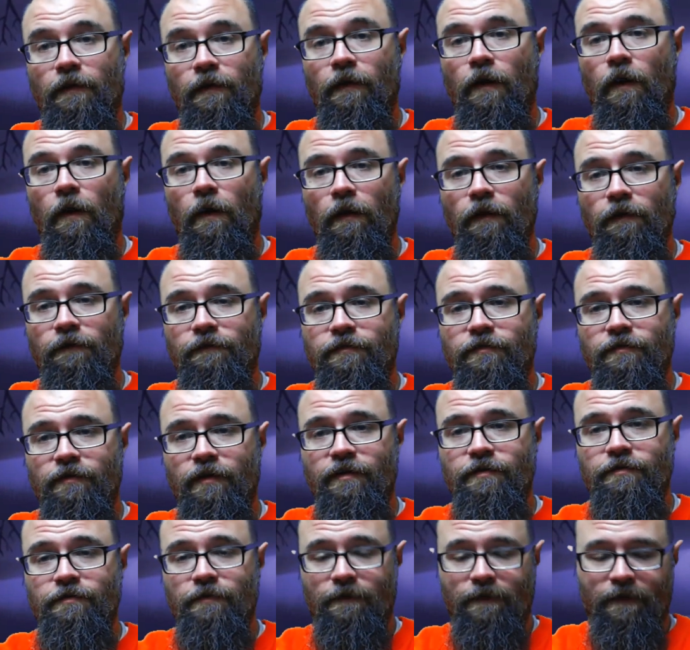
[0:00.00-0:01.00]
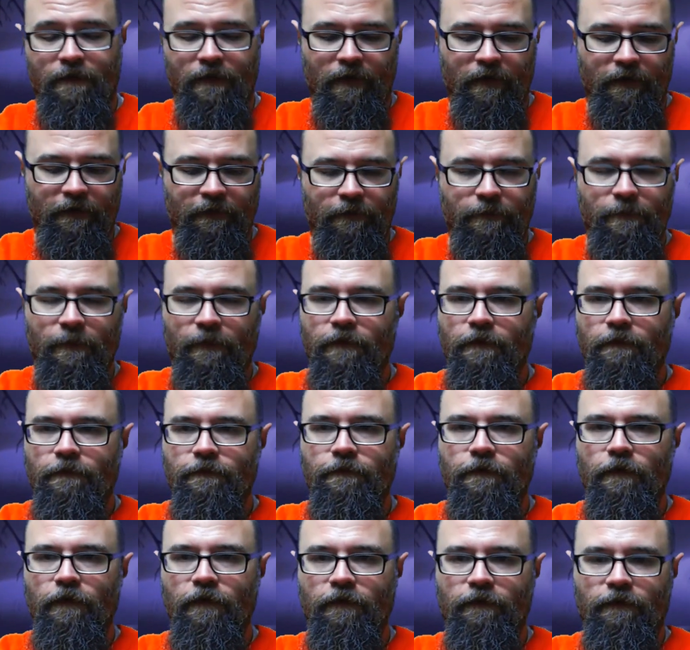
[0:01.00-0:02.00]
all of Stranger Things, but the
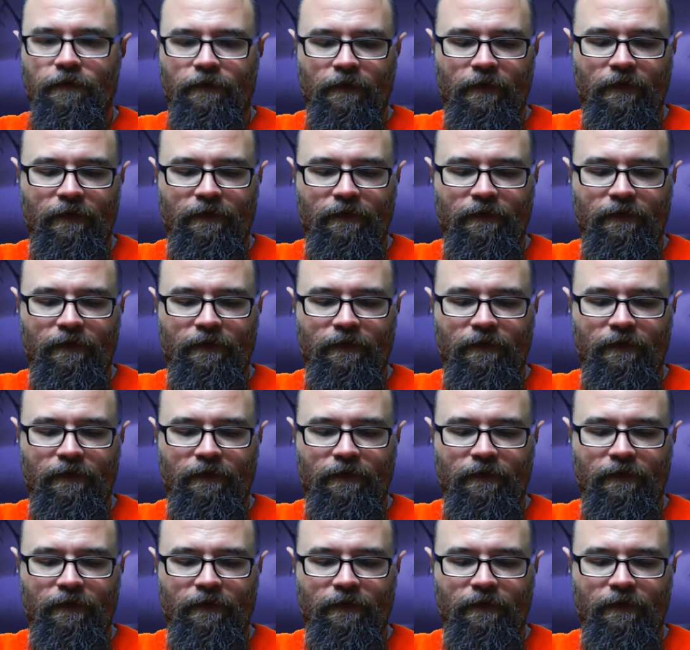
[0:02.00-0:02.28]
first